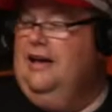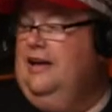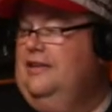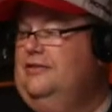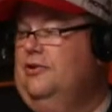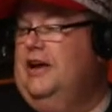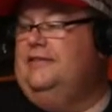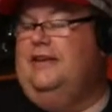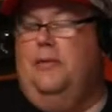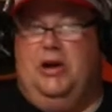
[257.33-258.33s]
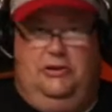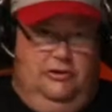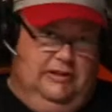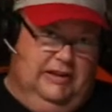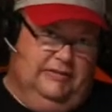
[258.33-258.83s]
So next time I do
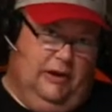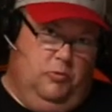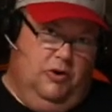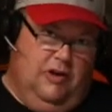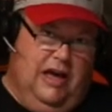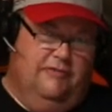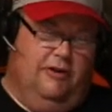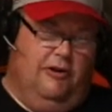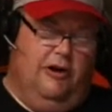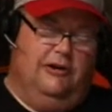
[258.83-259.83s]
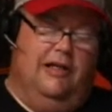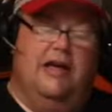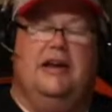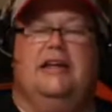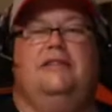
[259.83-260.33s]
this, I will have a hard
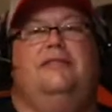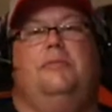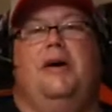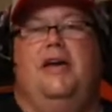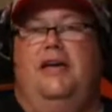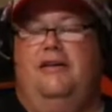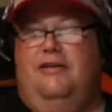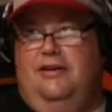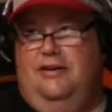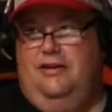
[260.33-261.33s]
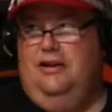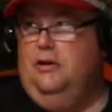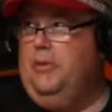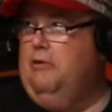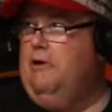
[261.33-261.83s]
line into my
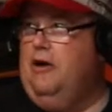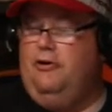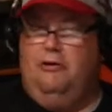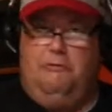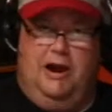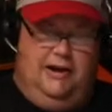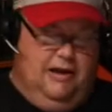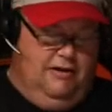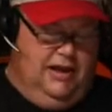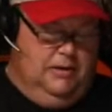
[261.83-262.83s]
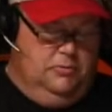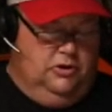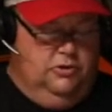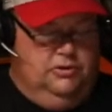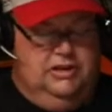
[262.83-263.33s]
router. Right now I am
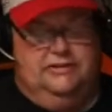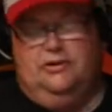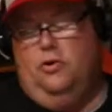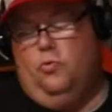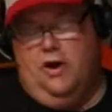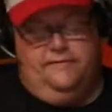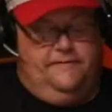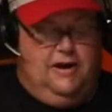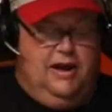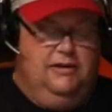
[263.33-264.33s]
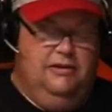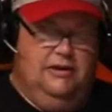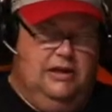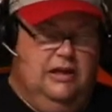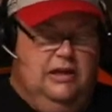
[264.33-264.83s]
doing this on Wi-Fi. You
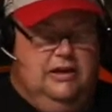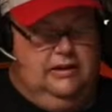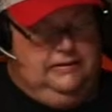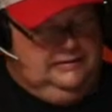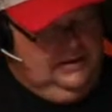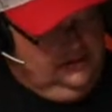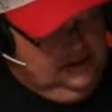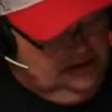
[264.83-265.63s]
can see that